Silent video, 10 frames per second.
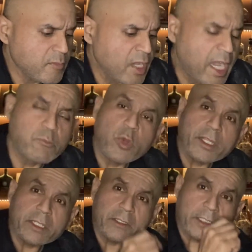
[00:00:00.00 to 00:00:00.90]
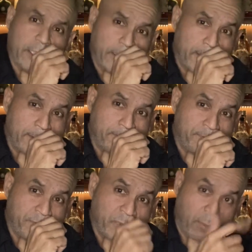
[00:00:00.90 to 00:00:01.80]
I'm waiting on
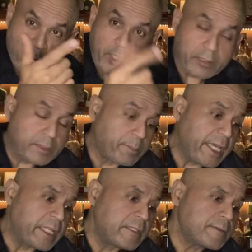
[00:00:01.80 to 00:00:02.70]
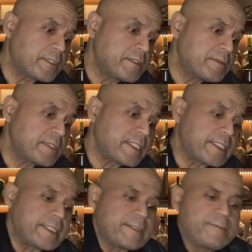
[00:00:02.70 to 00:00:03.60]
the mail.
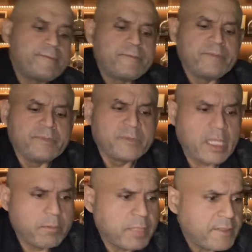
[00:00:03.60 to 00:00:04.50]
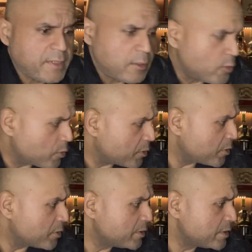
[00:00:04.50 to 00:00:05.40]
I placed an
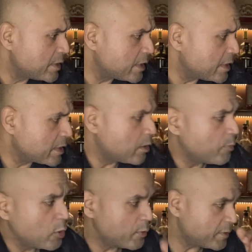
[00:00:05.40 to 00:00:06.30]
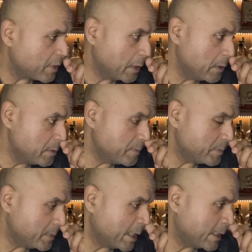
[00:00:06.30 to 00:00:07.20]
order a couple of weeks ago,
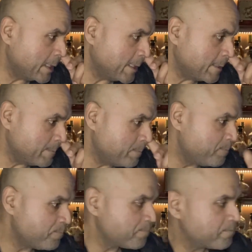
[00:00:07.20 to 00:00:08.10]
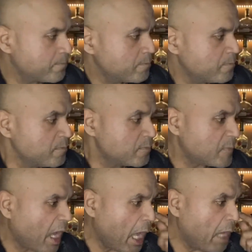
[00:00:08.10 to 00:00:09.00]
and I
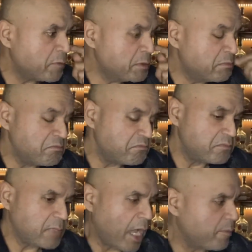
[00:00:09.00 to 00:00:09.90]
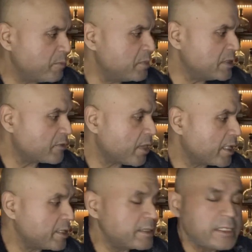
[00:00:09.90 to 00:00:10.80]
haven't been
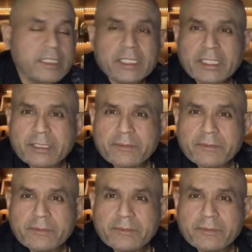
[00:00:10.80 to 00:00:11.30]
tracking the